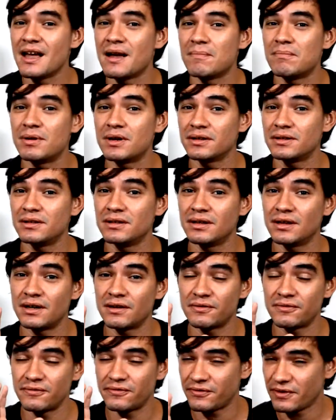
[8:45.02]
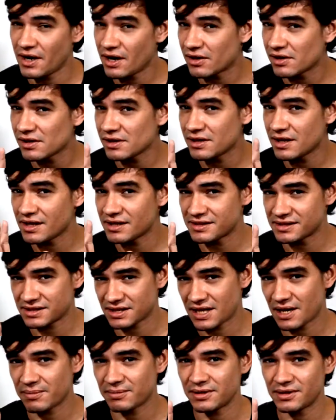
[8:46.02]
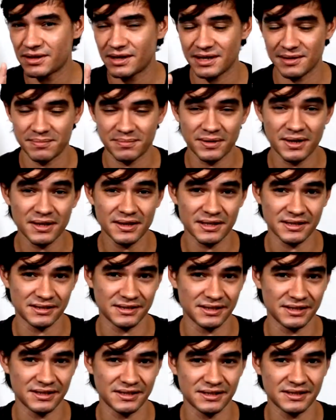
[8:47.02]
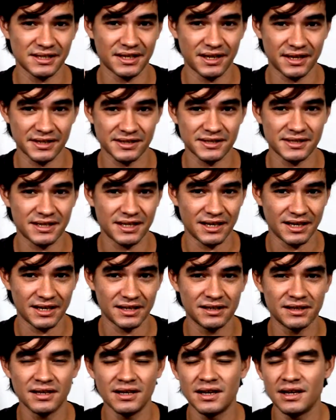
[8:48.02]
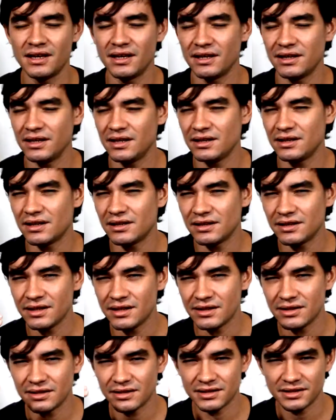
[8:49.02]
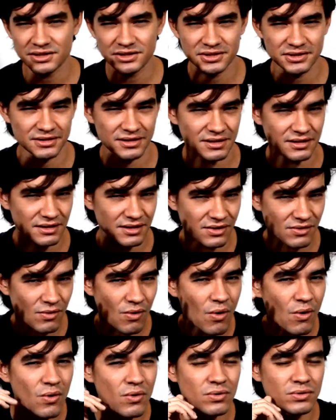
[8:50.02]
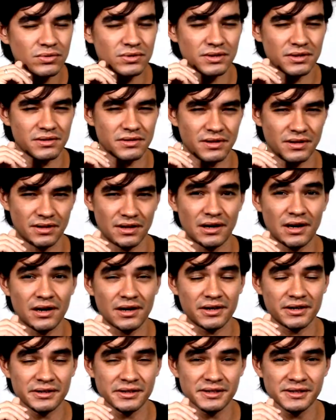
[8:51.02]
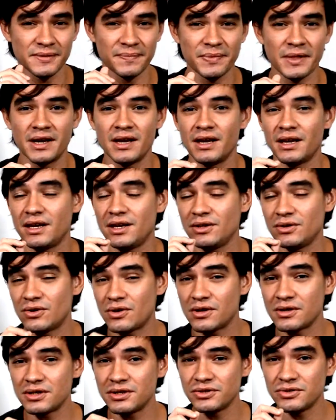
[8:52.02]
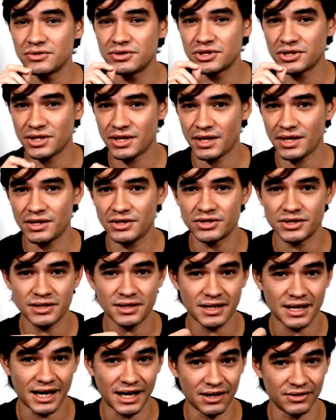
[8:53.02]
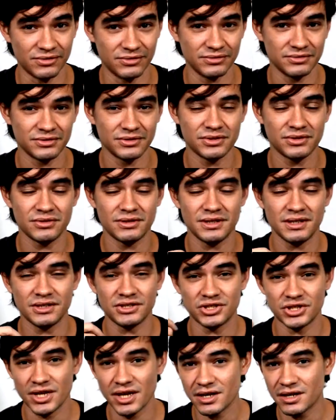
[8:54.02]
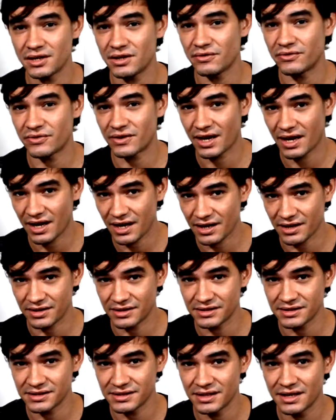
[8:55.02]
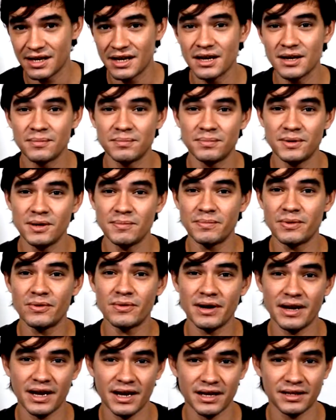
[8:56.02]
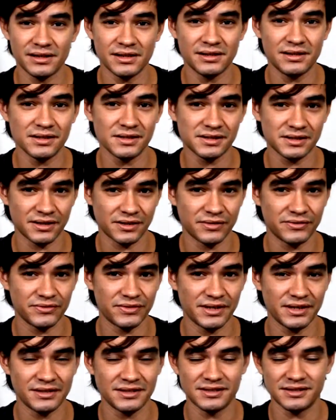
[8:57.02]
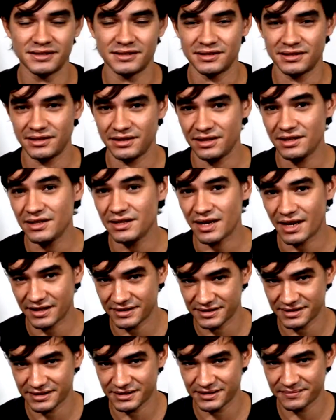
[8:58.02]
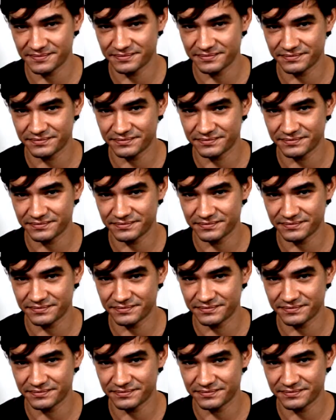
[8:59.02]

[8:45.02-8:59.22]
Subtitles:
but a fairly accepted hypothesis says that in an English a little older than ours, in order to change a noun to the genitive case, people added the suffix es.